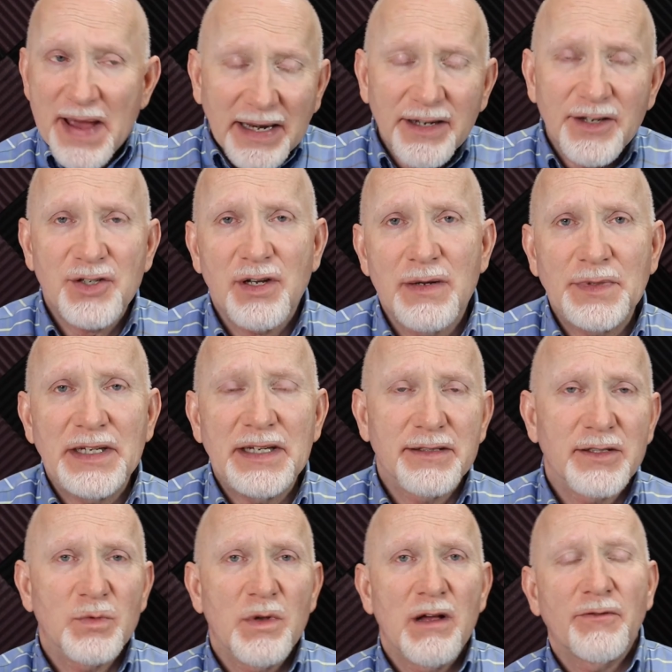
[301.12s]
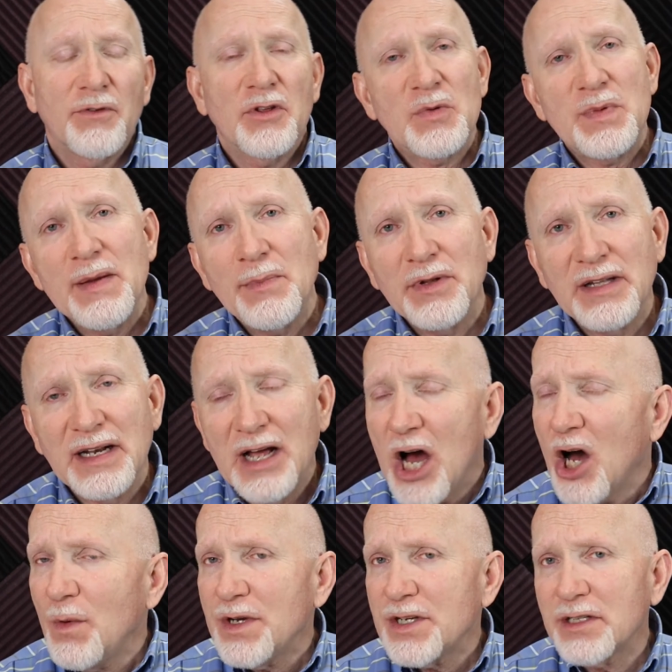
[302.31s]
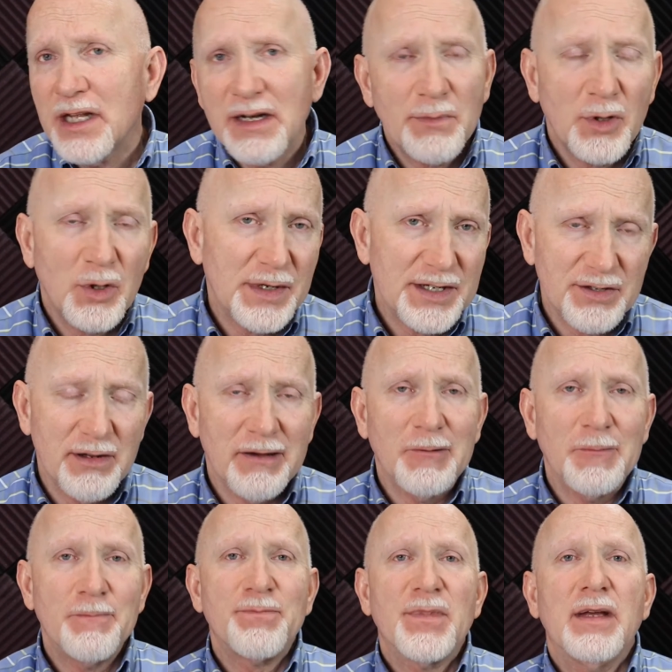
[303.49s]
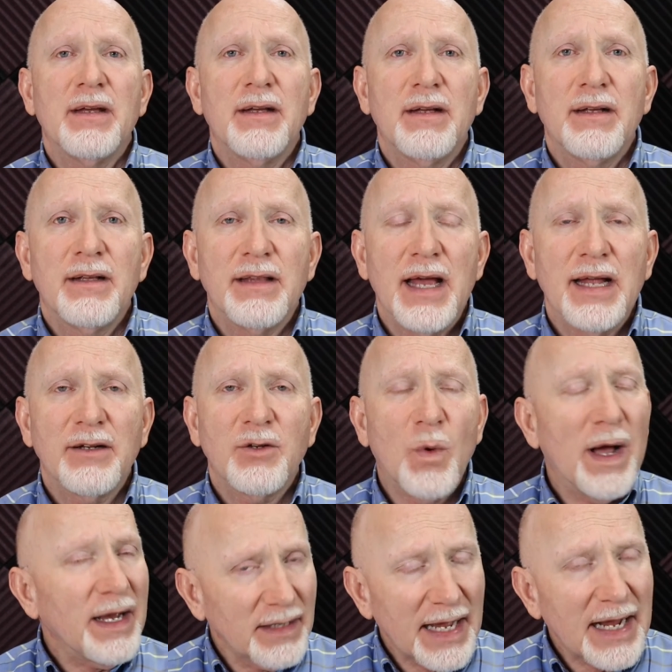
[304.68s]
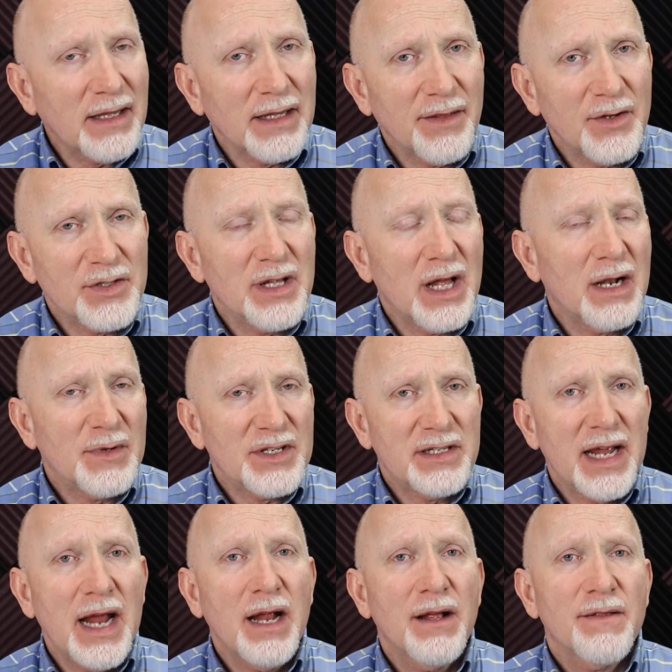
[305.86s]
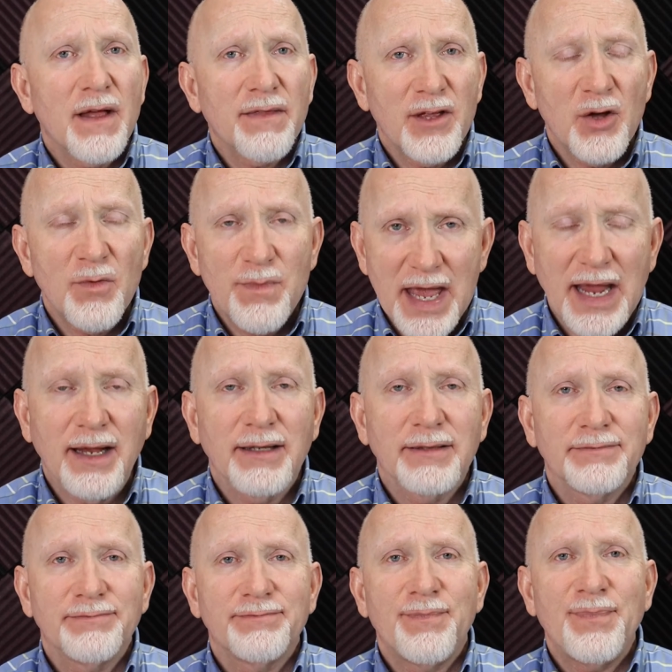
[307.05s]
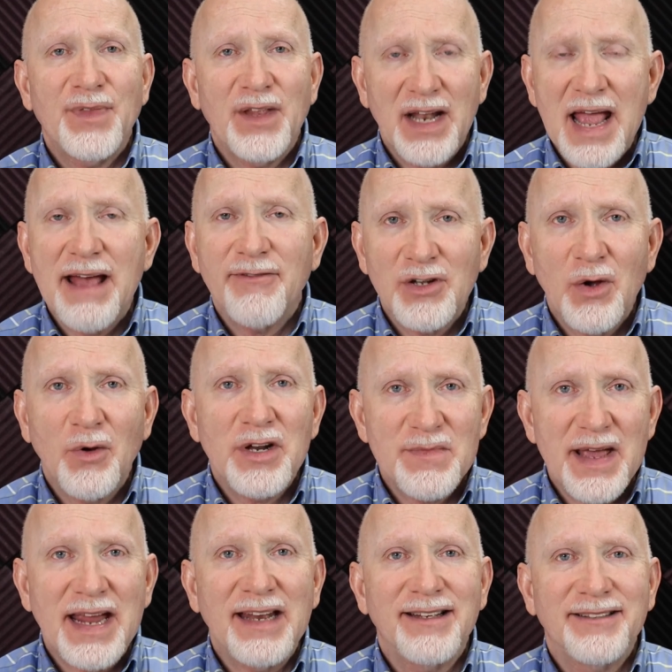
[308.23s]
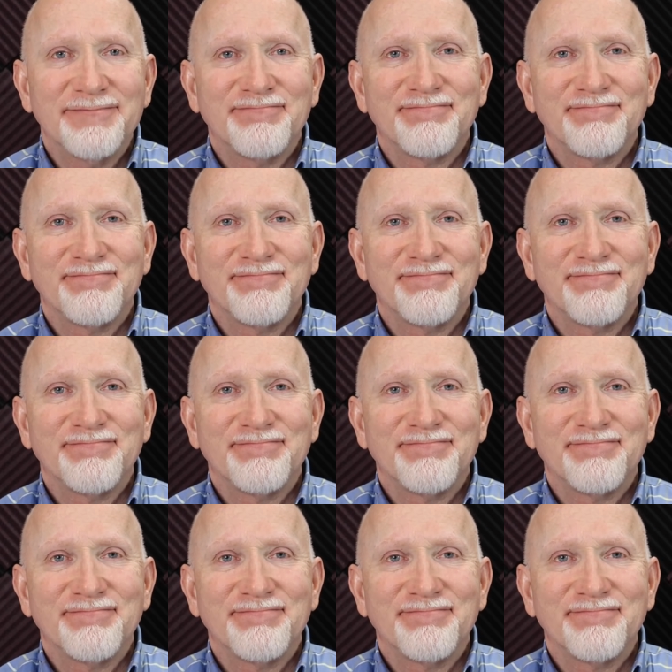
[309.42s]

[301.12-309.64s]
managed companies as well for other people, and I always let employees know that quite likely there's not a mistake that they'll make that I haven't already made.